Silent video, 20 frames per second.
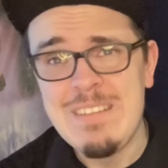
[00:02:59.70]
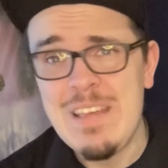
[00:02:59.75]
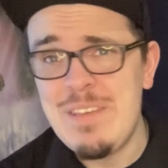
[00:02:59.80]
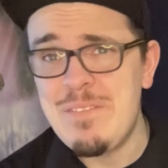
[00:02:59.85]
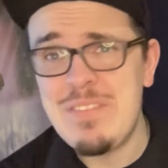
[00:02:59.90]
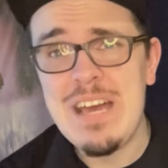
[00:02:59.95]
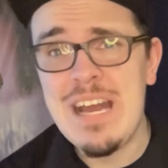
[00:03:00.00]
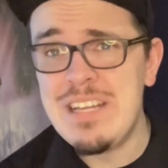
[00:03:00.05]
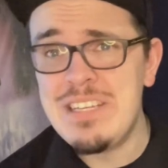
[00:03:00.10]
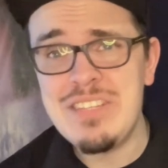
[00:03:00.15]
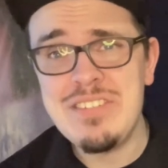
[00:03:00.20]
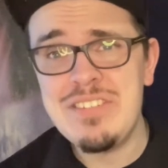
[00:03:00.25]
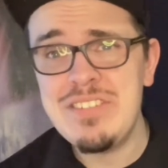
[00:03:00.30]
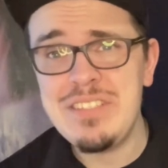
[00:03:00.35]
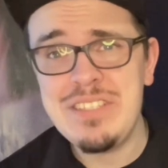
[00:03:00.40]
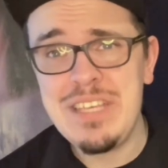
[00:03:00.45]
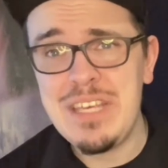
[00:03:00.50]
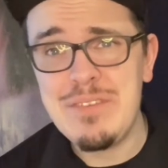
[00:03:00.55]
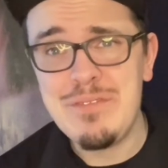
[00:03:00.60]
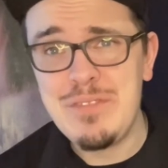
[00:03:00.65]
If that
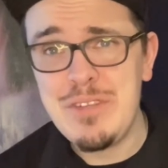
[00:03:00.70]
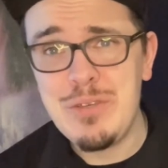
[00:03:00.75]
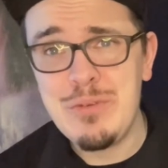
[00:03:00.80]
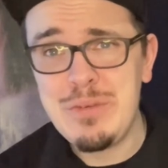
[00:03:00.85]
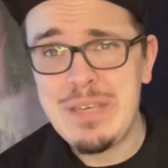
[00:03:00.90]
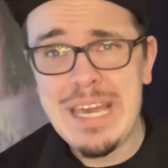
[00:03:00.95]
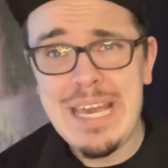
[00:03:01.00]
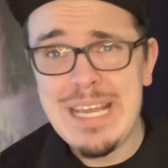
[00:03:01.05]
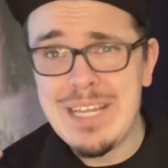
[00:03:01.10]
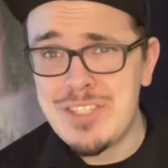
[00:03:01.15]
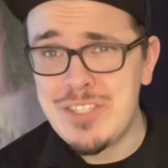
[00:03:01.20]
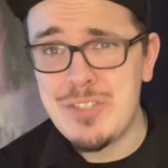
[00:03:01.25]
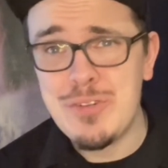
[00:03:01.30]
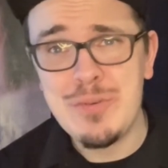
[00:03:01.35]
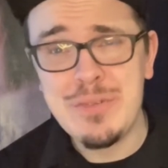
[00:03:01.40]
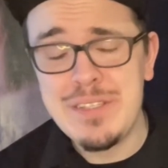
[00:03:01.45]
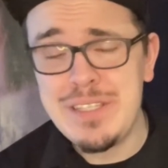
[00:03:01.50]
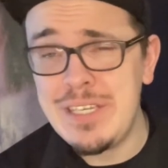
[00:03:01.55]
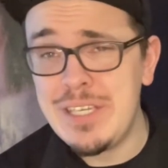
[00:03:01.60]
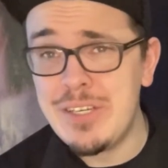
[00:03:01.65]
doesn't give you cancer
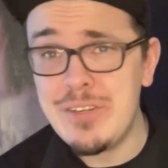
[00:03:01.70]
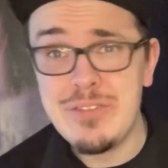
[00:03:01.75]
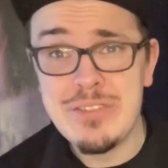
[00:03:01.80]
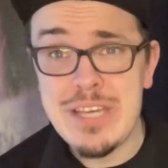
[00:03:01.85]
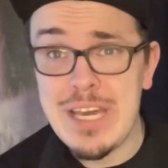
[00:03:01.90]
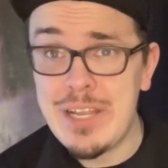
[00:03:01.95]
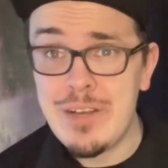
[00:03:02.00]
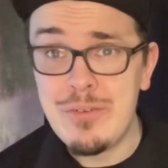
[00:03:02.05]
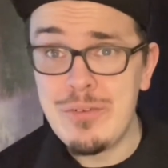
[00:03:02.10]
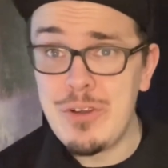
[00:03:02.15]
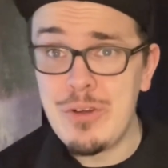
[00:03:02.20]
in the ears, I don't